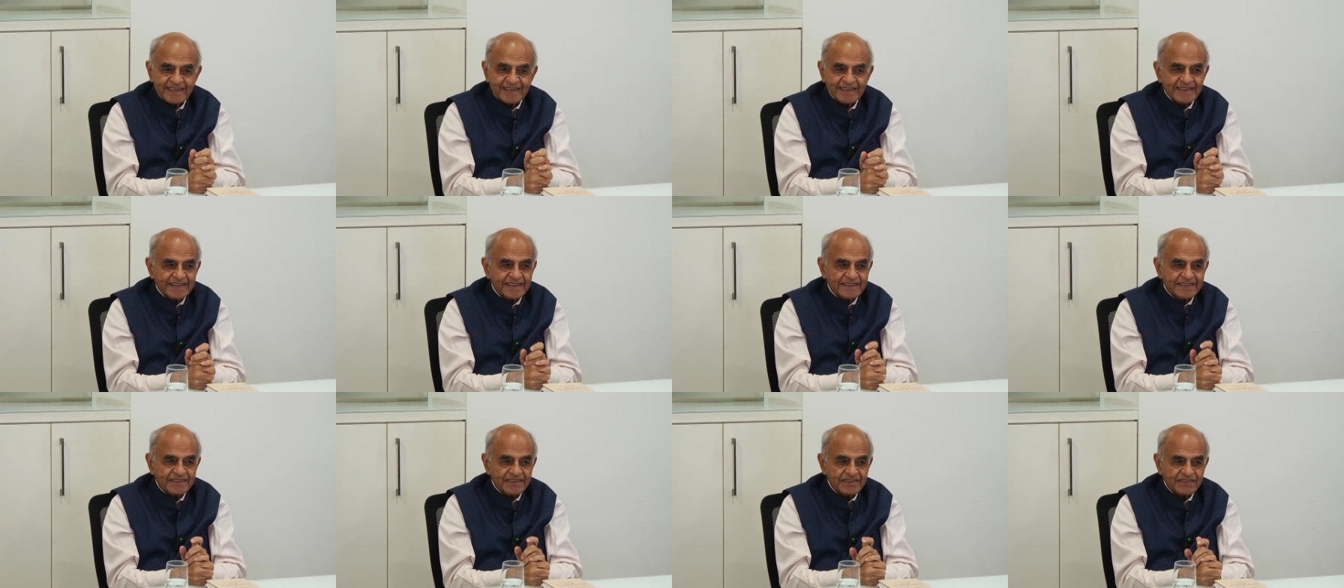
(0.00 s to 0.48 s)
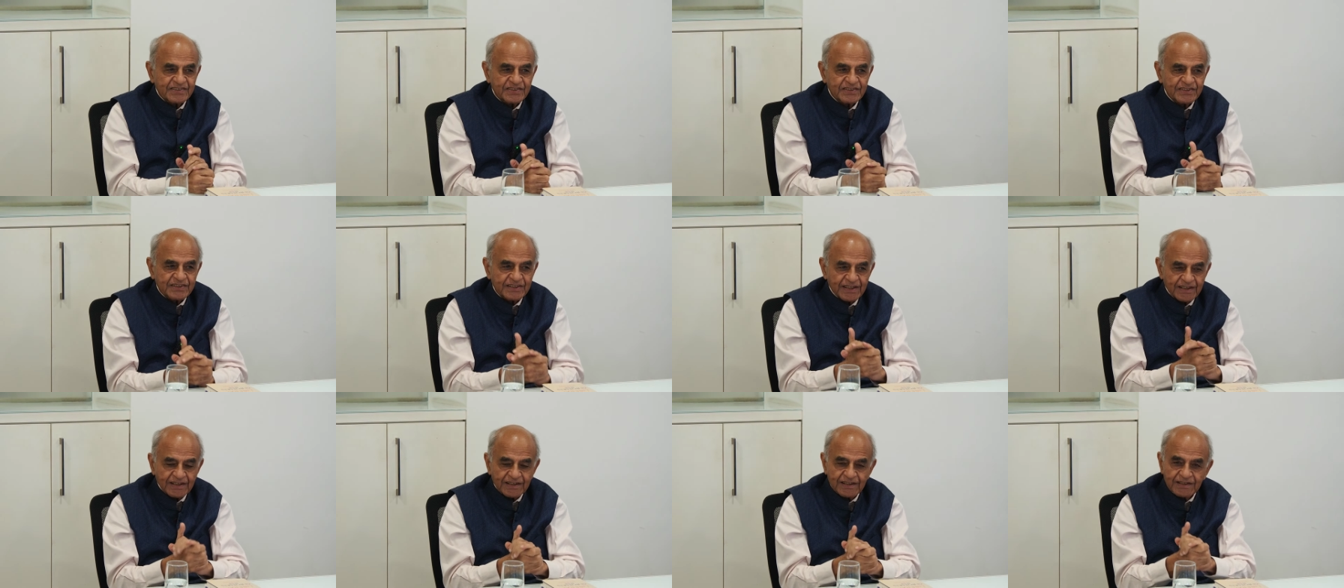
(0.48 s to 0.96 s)
It is
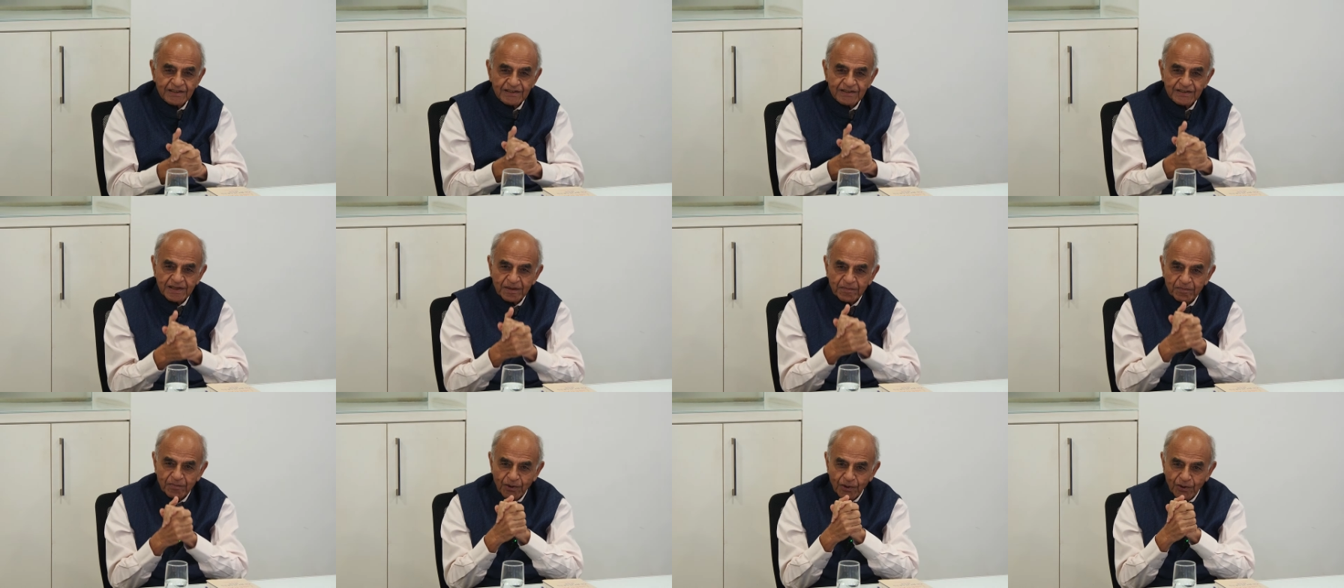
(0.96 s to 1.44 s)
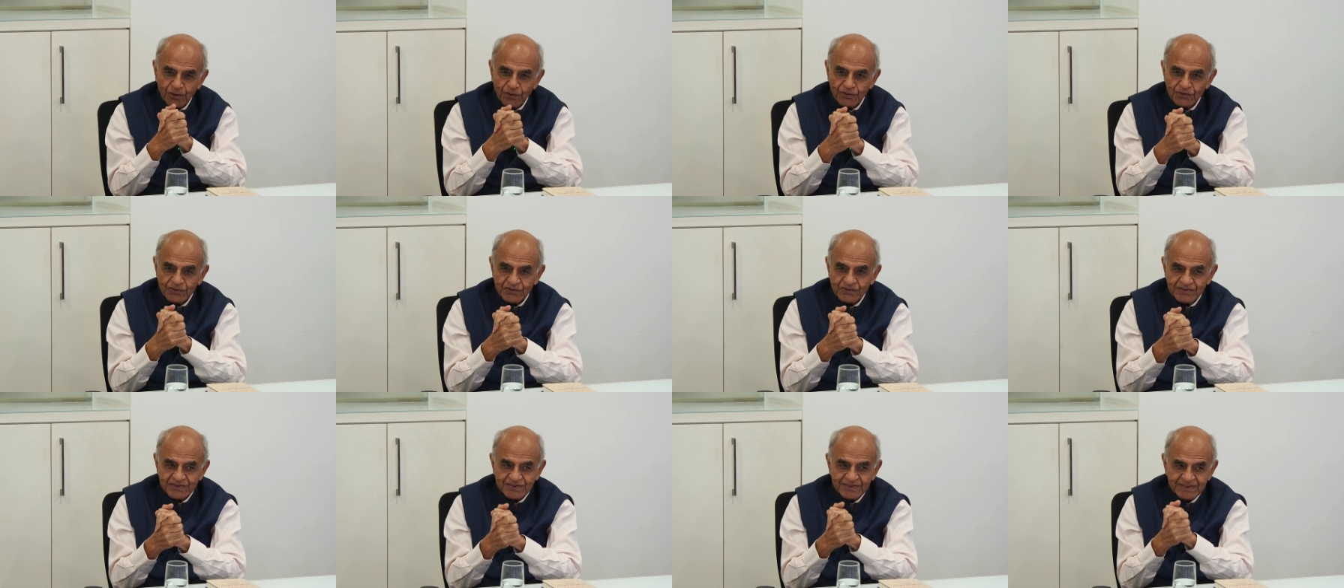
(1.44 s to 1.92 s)
still the
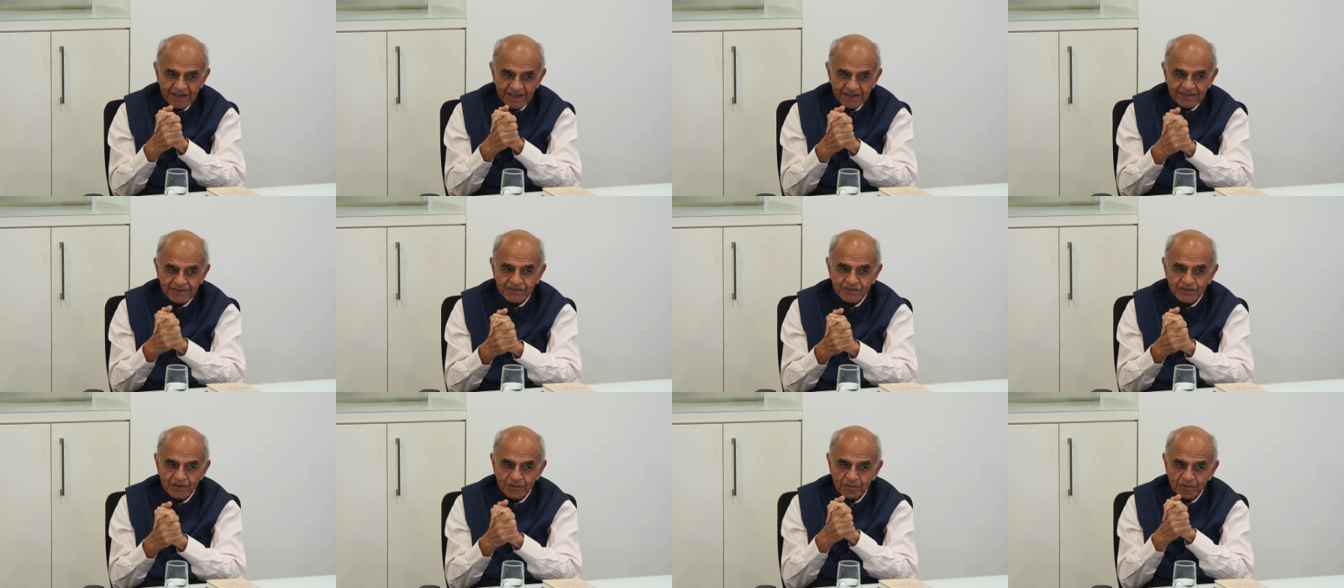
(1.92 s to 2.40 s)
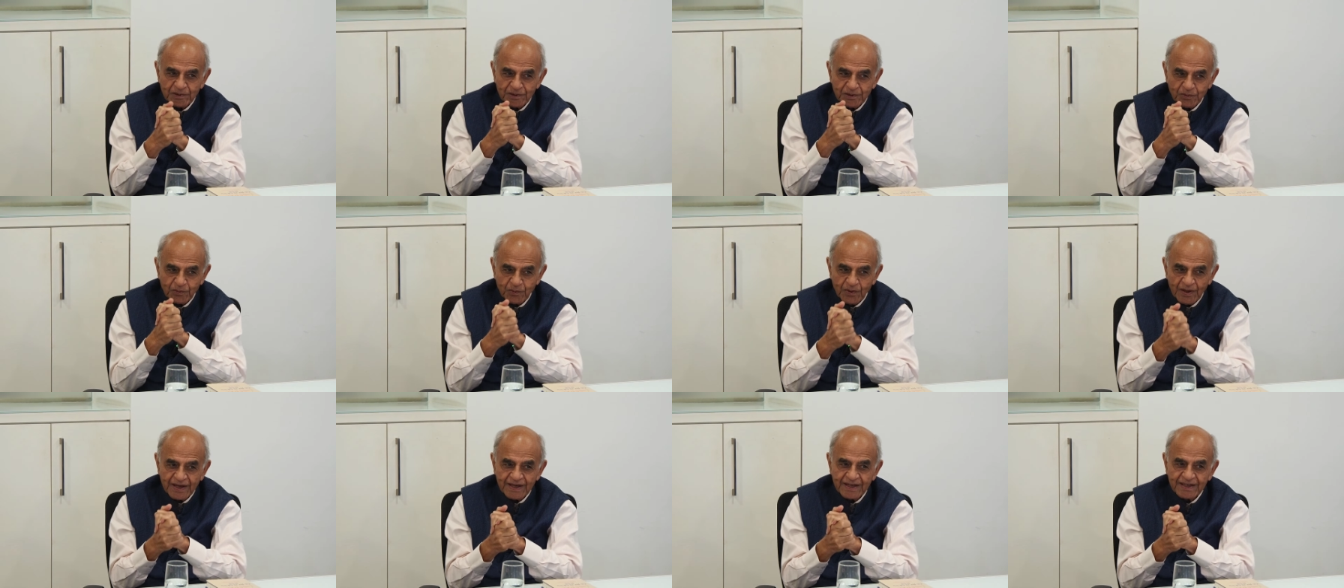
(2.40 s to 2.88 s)
most sensible
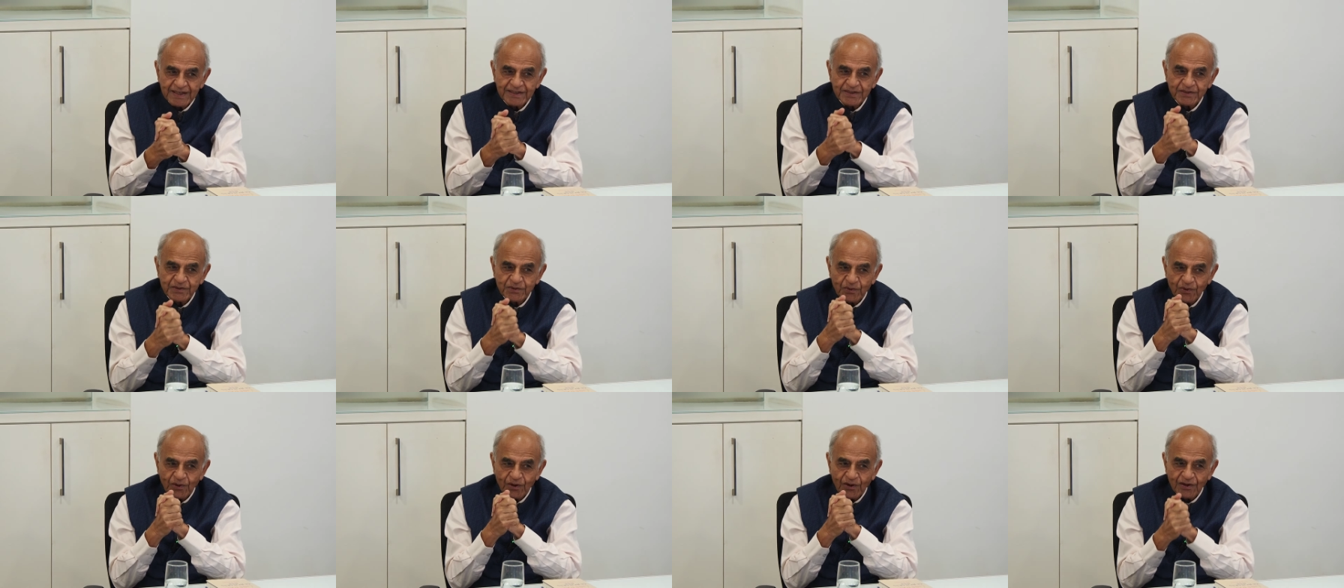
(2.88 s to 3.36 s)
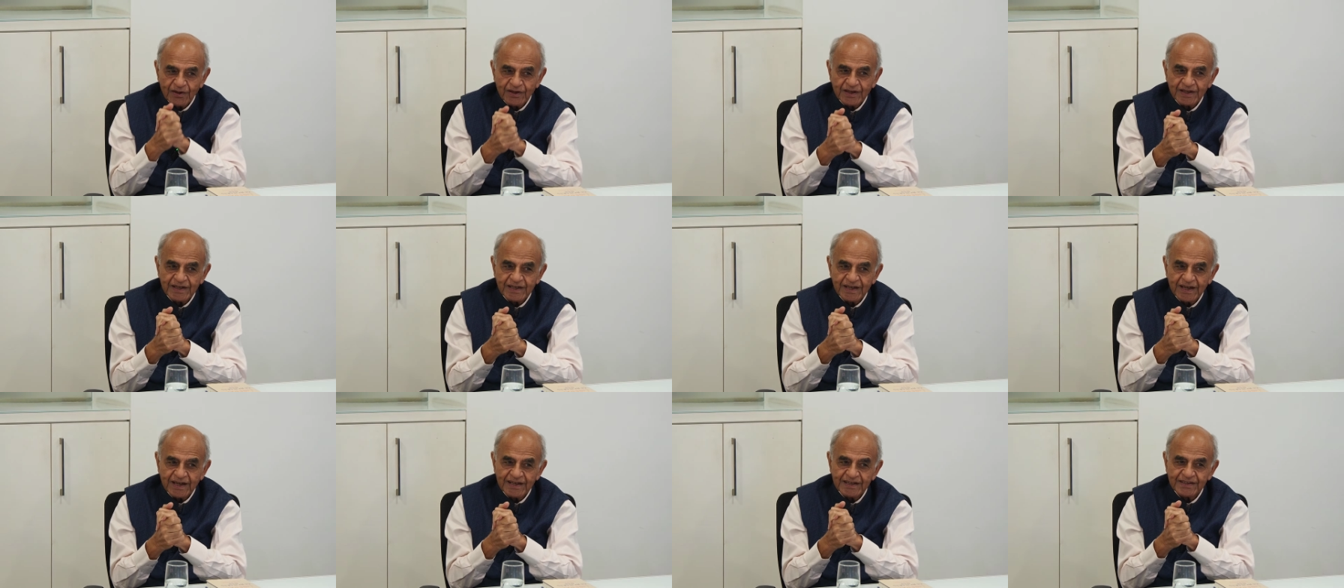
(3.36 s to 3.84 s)
way to
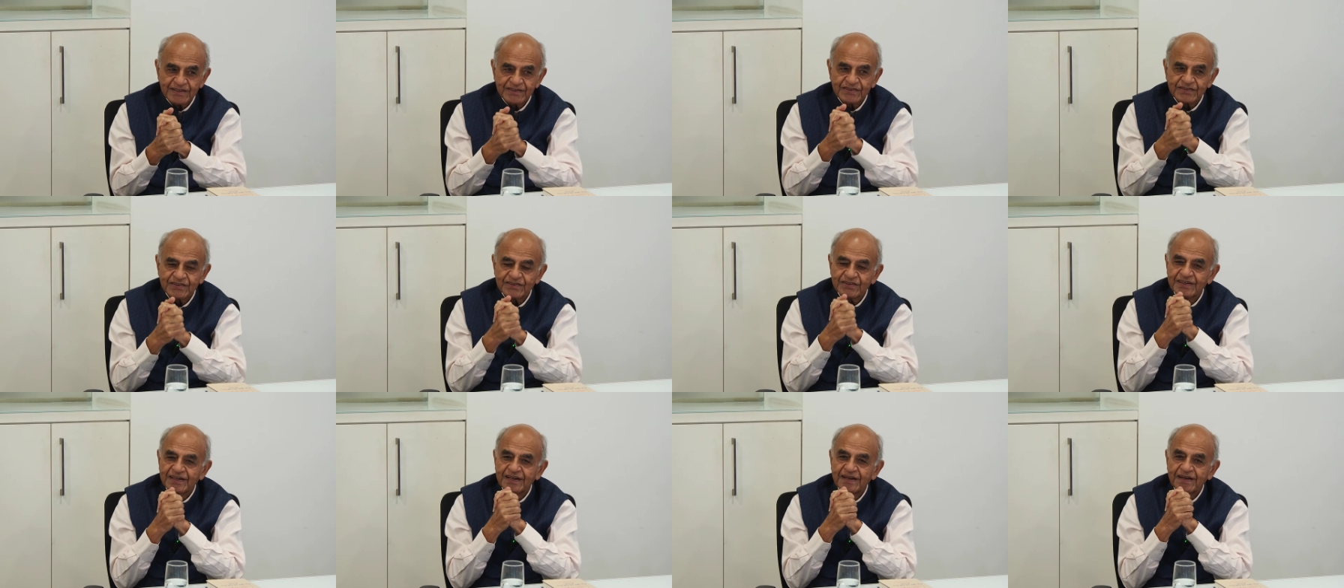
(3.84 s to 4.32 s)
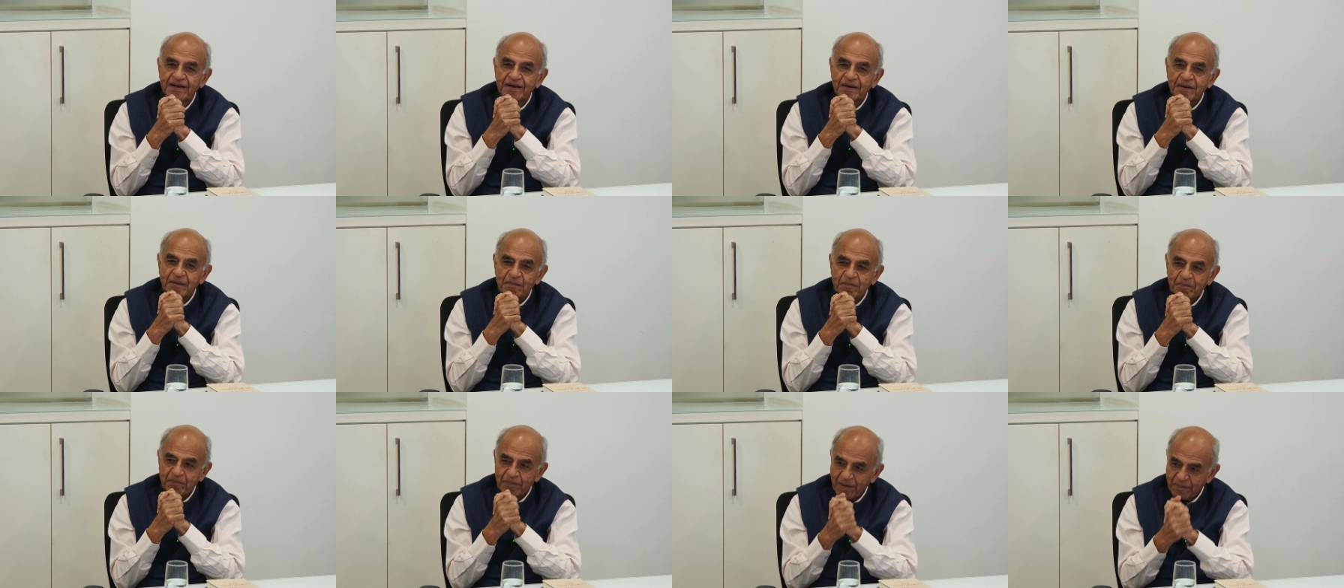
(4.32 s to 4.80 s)
organize
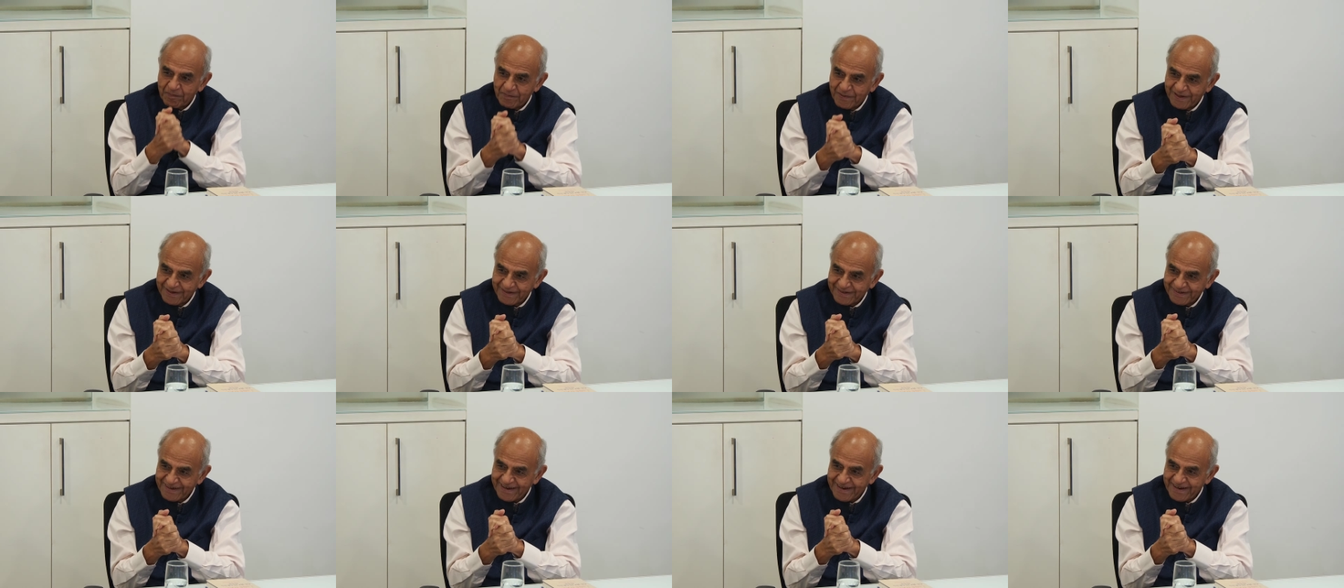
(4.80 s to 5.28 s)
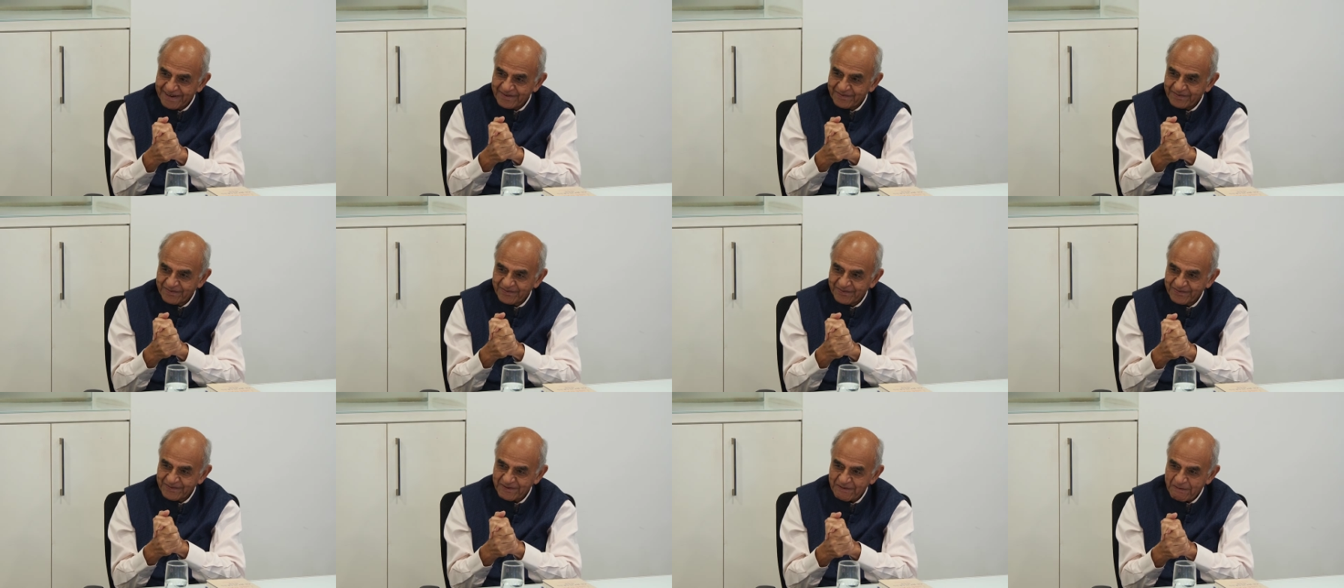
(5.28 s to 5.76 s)
public
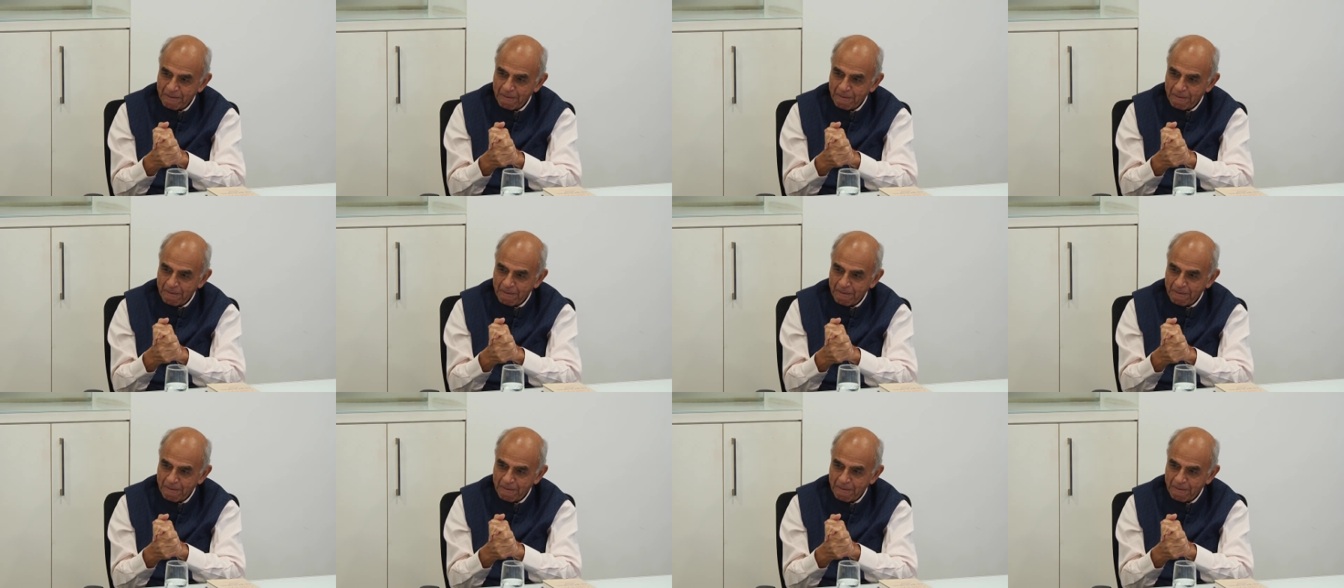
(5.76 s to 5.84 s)
life,